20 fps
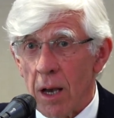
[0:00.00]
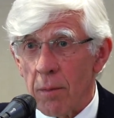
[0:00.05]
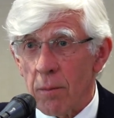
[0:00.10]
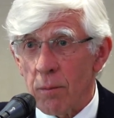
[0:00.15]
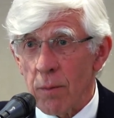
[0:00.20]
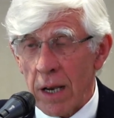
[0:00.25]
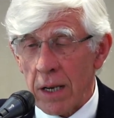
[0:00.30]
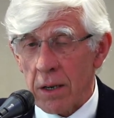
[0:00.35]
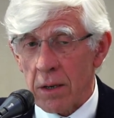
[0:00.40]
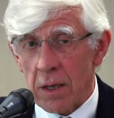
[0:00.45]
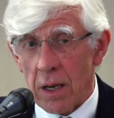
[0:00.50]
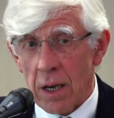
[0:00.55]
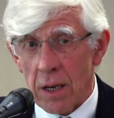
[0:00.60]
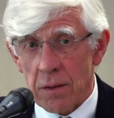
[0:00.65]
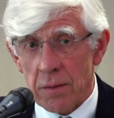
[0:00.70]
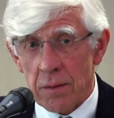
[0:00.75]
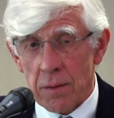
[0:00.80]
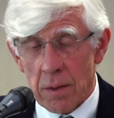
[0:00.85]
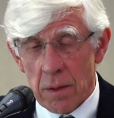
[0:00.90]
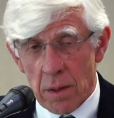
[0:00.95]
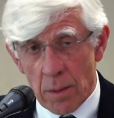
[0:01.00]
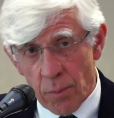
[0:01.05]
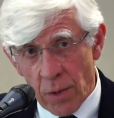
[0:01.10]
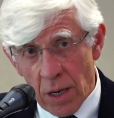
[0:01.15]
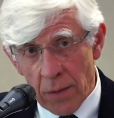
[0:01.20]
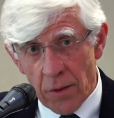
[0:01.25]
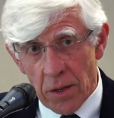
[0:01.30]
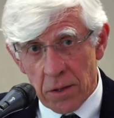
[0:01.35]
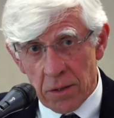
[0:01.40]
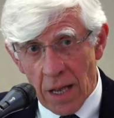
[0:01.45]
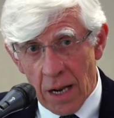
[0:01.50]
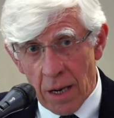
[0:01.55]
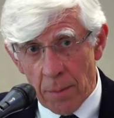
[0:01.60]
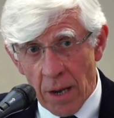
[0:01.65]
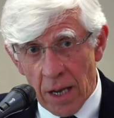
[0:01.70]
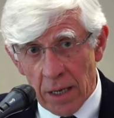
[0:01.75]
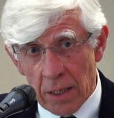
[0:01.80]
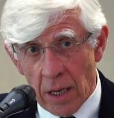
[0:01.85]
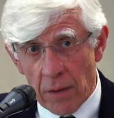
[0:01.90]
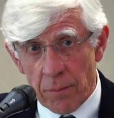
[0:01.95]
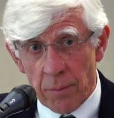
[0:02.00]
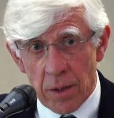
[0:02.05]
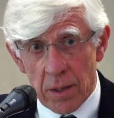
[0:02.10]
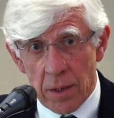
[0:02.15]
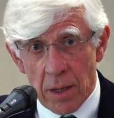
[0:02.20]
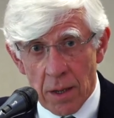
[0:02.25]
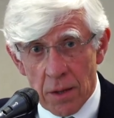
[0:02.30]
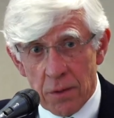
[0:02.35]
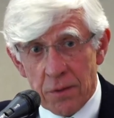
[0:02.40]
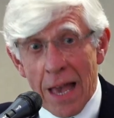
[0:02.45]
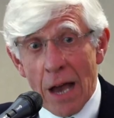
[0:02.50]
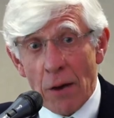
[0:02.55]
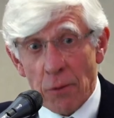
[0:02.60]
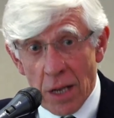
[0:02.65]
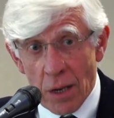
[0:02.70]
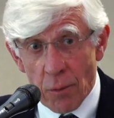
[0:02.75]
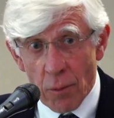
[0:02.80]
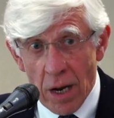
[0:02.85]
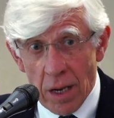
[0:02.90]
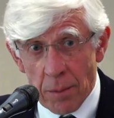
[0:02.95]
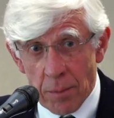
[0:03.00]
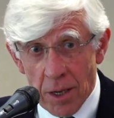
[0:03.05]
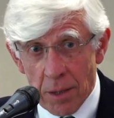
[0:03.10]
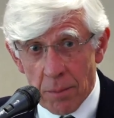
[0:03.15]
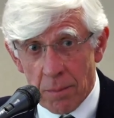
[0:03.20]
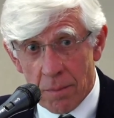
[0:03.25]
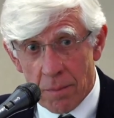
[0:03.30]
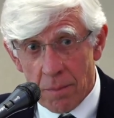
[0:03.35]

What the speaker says: recognized the previous Taliban government: Saudi Arabia,